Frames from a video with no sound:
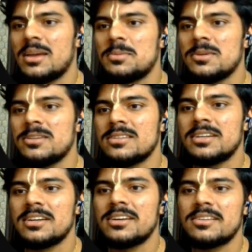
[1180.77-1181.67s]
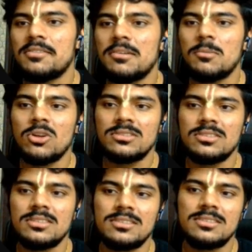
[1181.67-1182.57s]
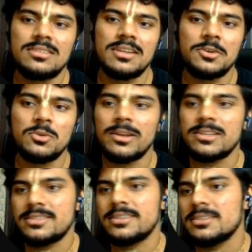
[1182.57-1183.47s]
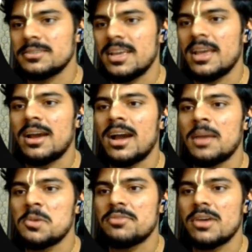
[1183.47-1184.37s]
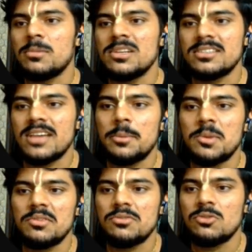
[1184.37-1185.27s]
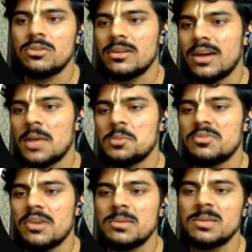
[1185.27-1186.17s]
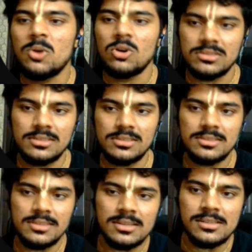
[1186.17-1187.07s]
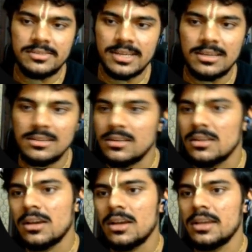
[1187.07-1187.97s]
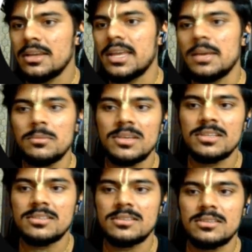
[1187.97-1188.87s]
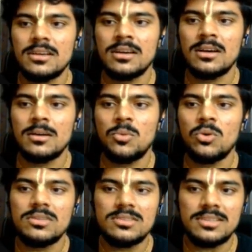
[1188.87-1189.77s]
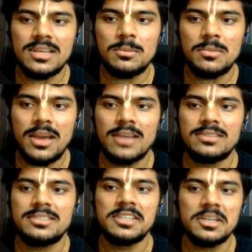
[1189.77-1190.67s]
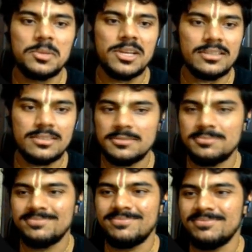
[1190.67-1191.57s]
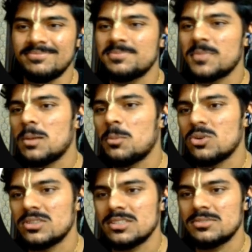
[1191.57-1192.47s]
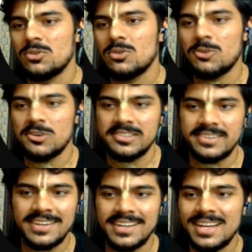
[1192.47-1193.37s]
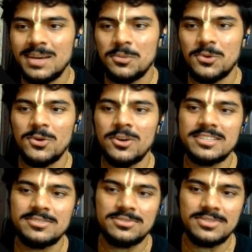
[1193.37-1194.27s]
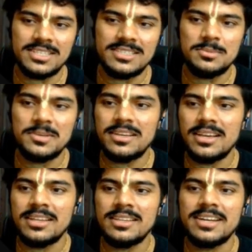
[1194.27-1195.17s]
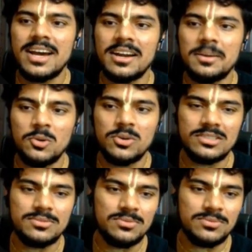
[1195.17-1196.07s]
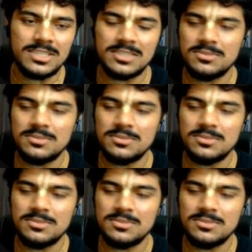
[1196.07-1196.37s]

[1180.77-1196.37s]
Cluster IP is internet traffic policies set to cluster. IP families IPv4, IP family policy single stack. Name is ports name HTTPS. Ports is 443. protocol is TCP, and the target port is